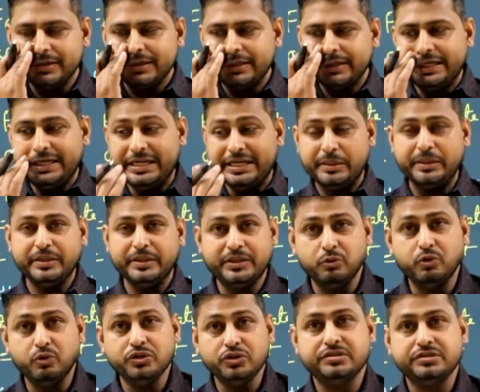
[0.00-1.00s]
It,
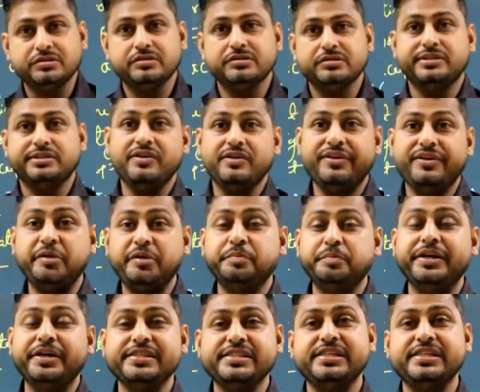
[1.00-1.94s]
those sort of IP address,